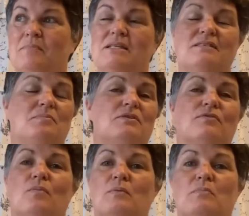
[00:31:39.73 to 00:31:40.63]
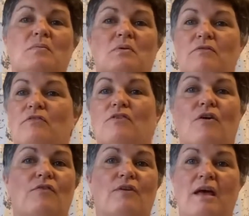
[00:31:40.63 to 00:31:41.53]
Must have been from when people had
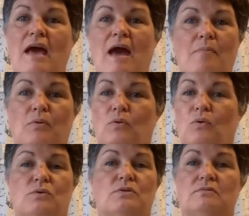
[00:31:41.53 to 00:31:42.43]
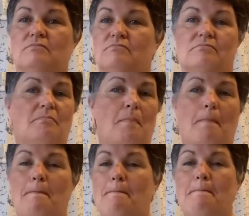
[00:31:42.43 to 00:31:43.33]
thrown apple cores
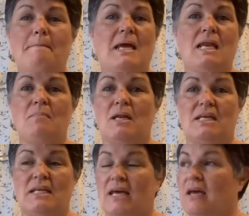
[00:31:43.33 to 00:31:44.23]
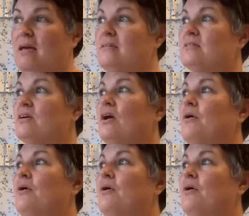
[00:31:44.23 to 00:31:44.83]
many, many decades ago.